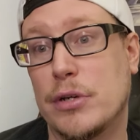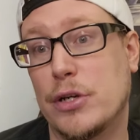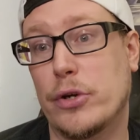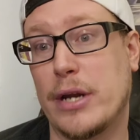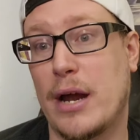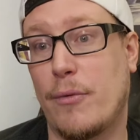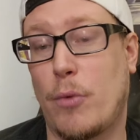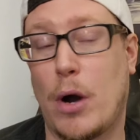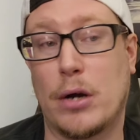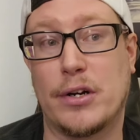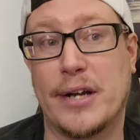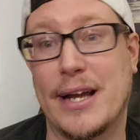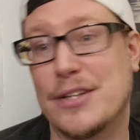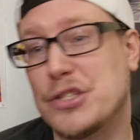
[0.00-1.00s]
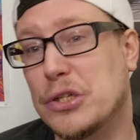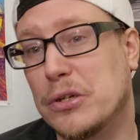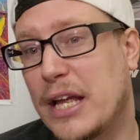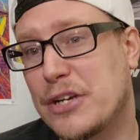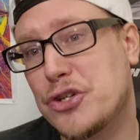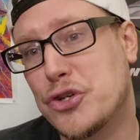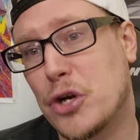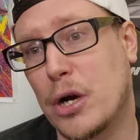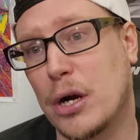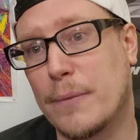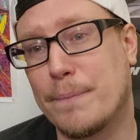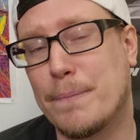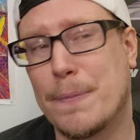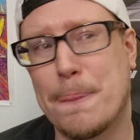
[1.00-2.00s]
and you can have Walker Kessler. Like, sure.